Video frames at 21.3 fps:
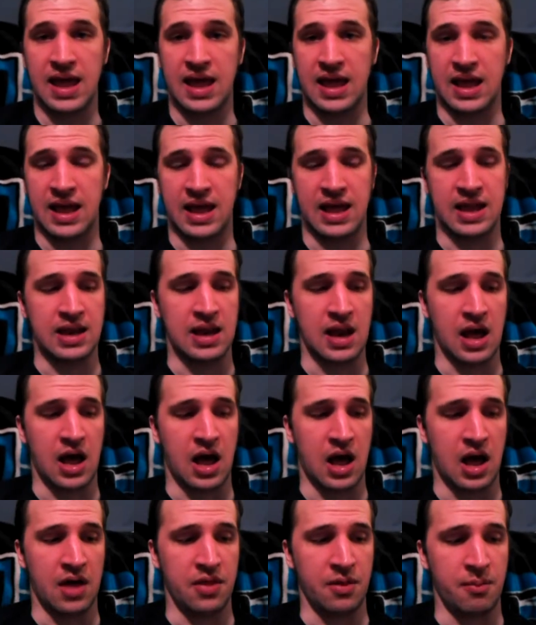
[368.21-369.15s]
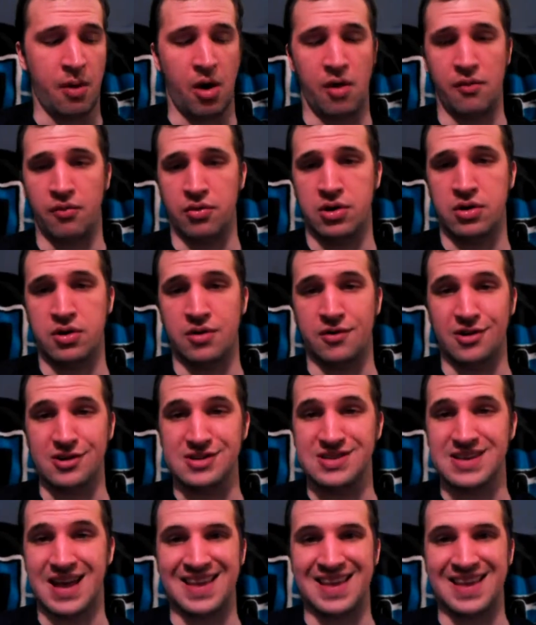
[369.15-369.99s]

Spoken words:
in the Marvel Universe.